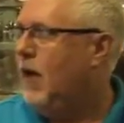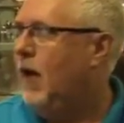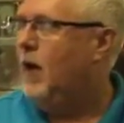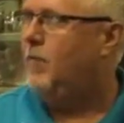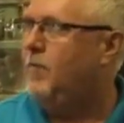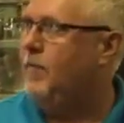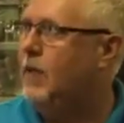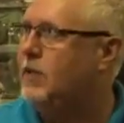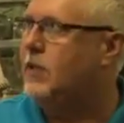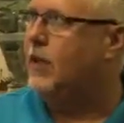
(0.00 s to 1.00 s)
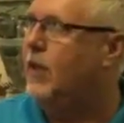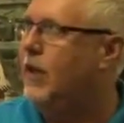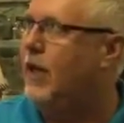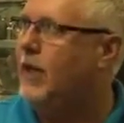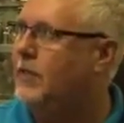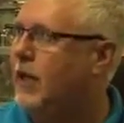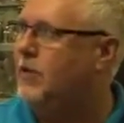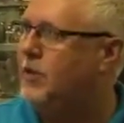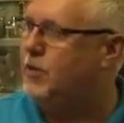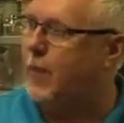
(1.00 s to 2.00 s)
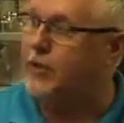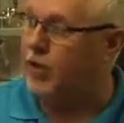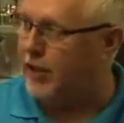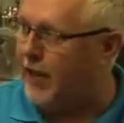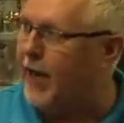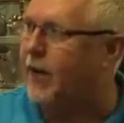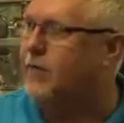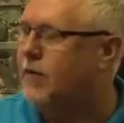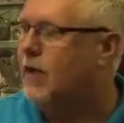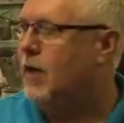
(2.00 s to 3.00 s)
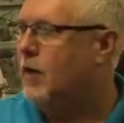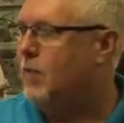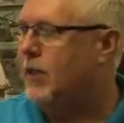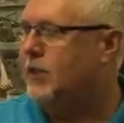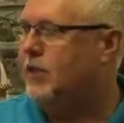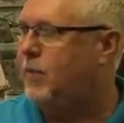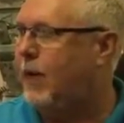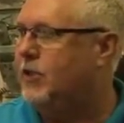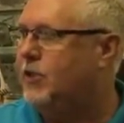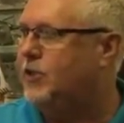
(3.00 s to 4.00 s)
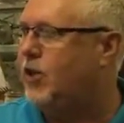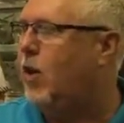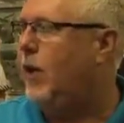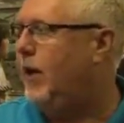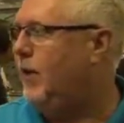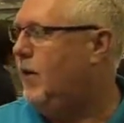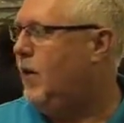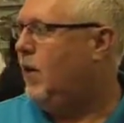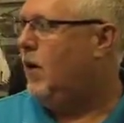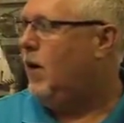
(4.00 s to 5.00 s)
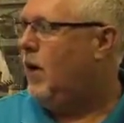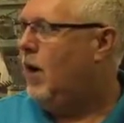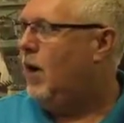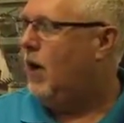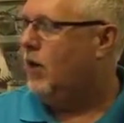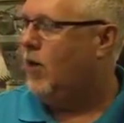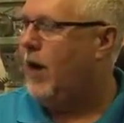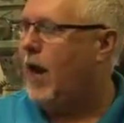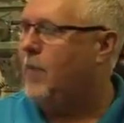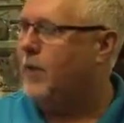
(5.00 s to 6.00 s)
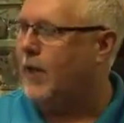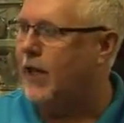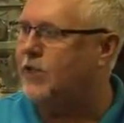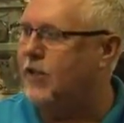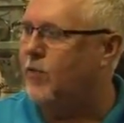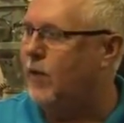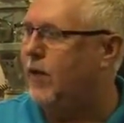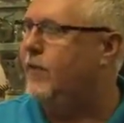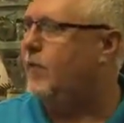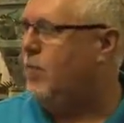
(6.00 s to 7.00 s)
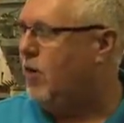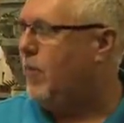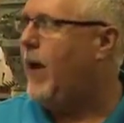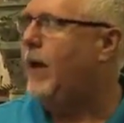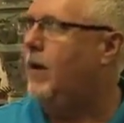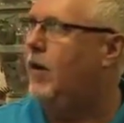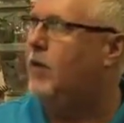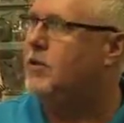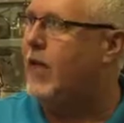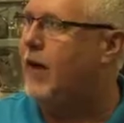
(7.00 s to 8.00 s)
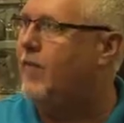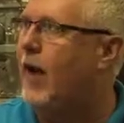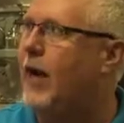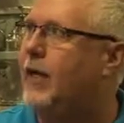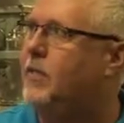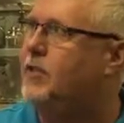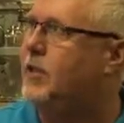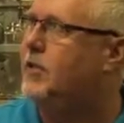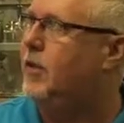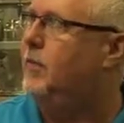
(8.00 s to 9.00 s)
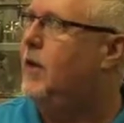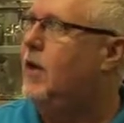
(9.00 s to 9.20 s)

Um, this is a good, like I said, I use this picture again, but this is a picture showing a great application with bulk and loaders down a vacuum system.